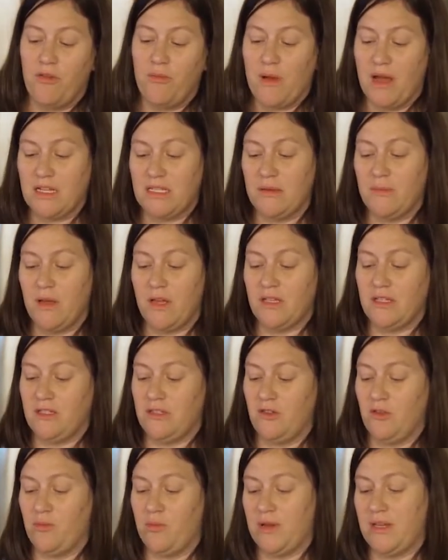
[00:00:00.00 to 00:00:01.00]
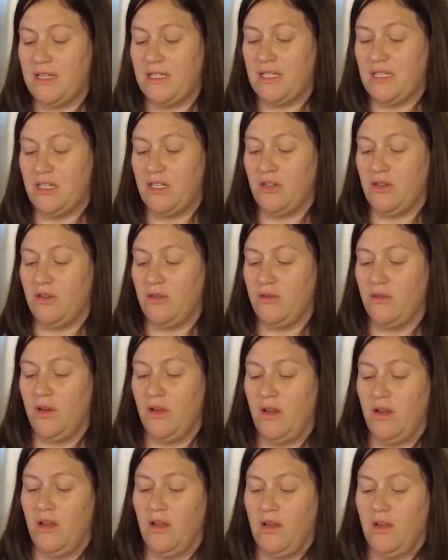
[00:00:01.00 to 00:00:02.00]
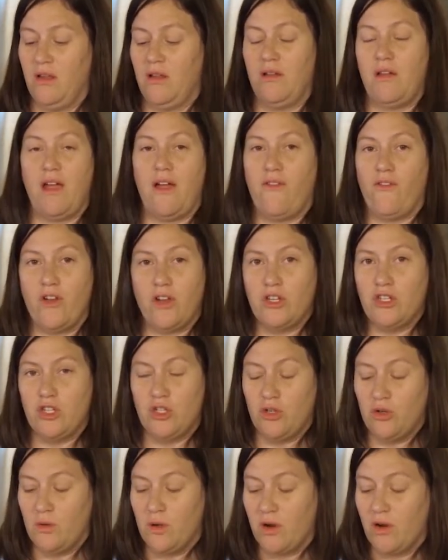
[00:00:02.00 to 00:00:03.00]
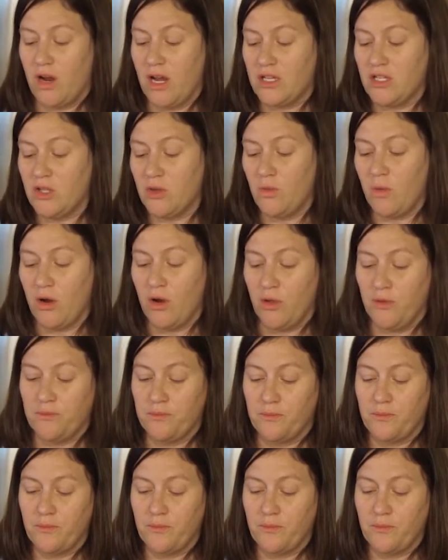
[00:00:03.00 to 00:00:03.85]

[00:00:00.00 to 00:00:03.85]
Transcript: Matzo ball soup is to every Jew across the world.